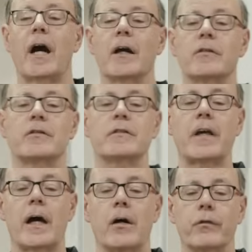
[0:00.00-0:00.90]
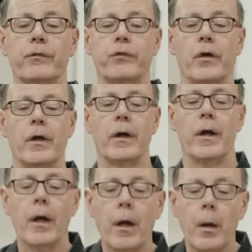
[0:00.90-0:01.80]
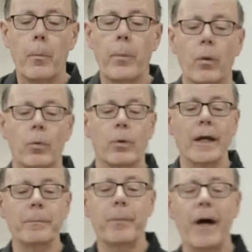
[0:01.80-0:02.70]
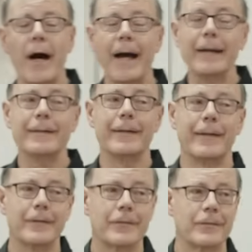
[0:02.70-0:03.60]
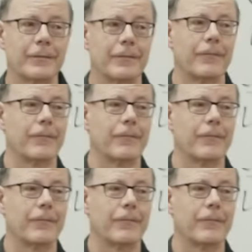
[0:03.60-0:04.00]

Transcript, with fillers: ourselves, but right behind us